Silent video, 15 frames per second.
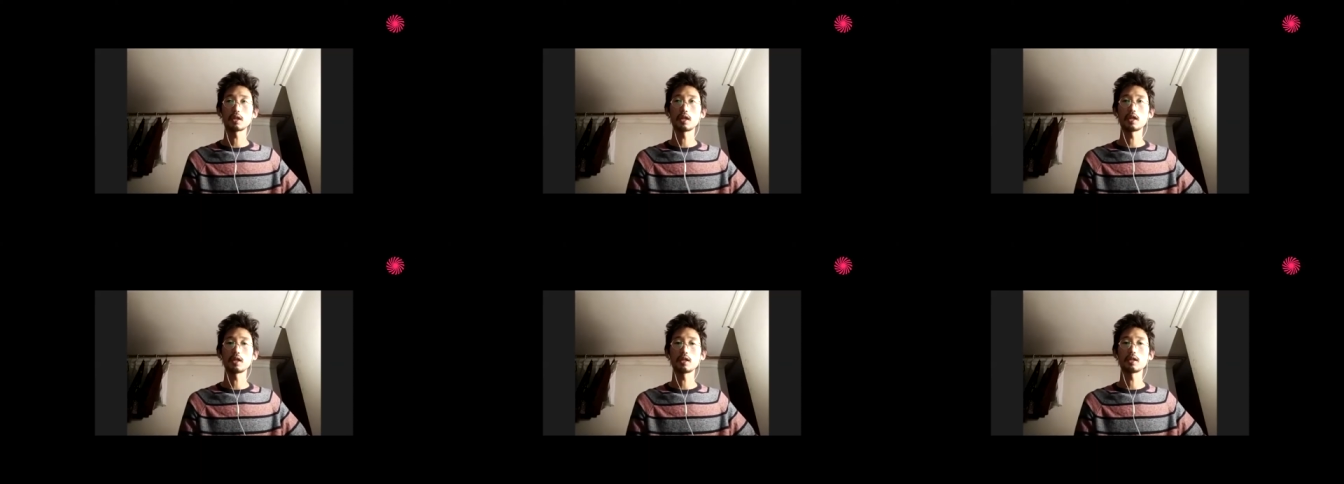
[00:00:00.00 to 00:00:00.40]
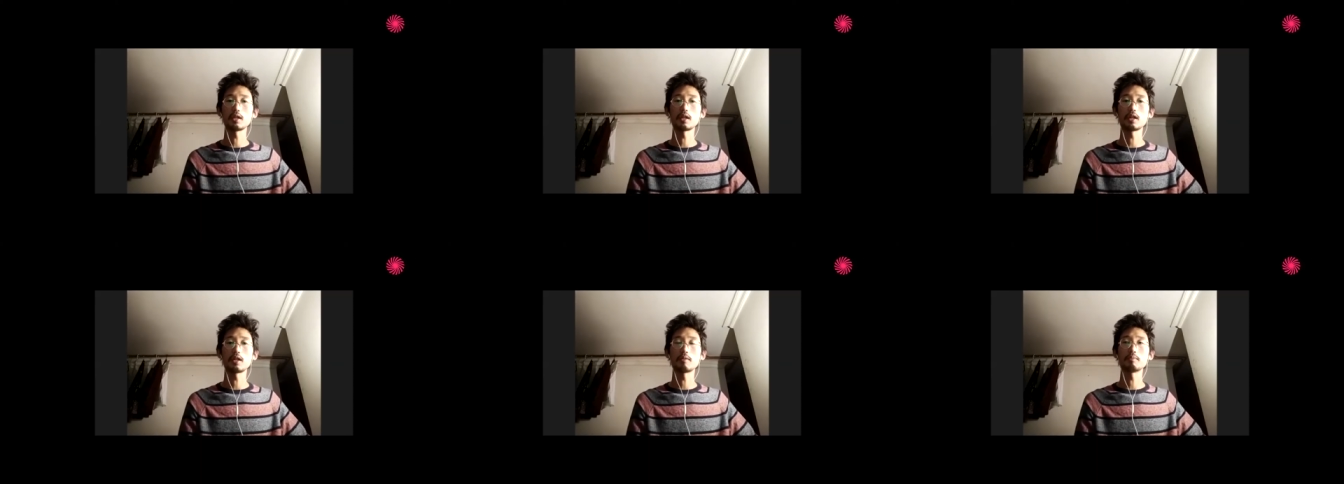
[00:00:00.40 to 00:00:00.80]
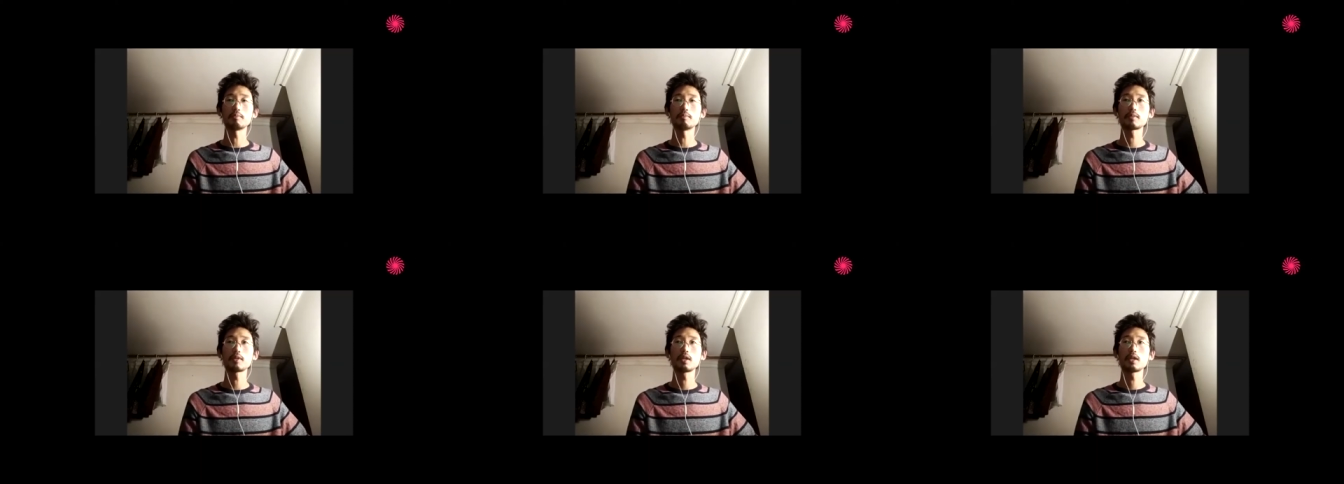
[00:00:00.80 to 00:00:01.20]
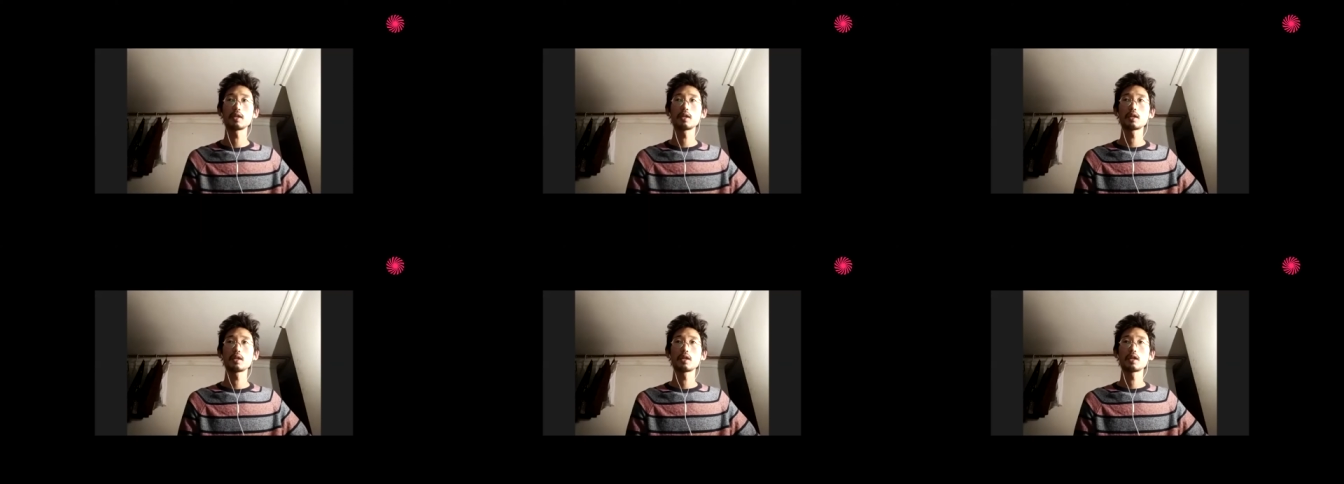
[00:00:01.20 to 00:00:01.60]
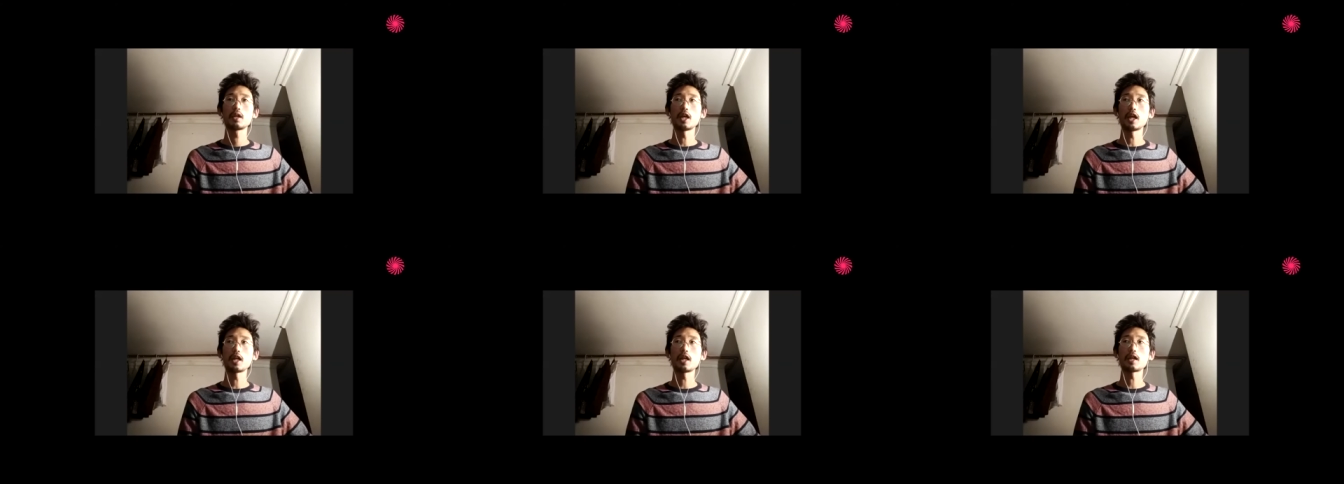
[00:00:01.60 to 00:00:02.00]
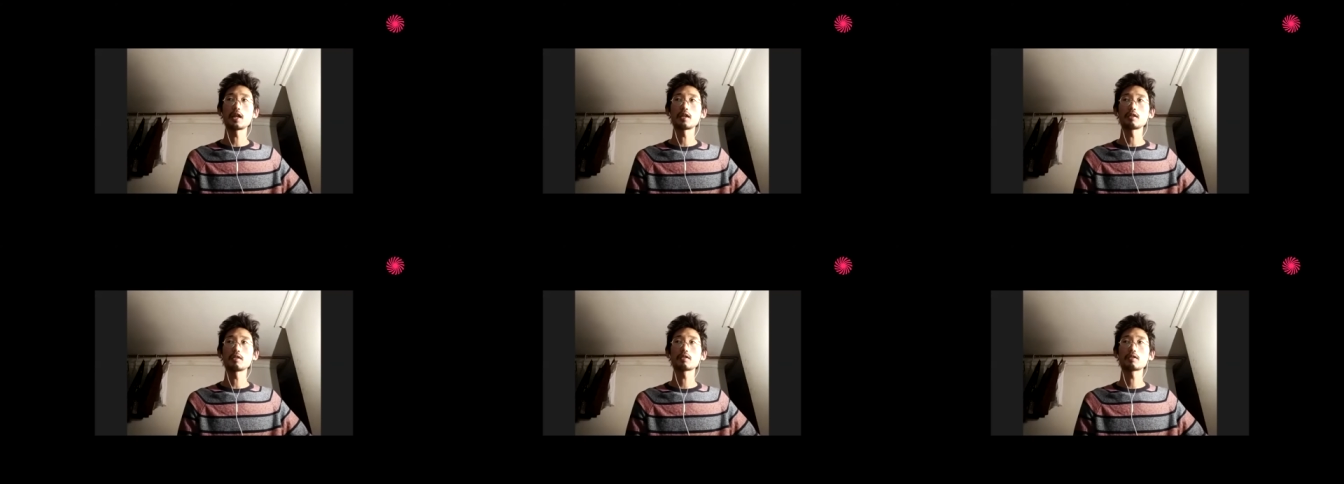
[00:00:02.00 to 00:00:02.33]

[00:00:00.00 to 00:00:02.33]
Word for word: And, um, and I,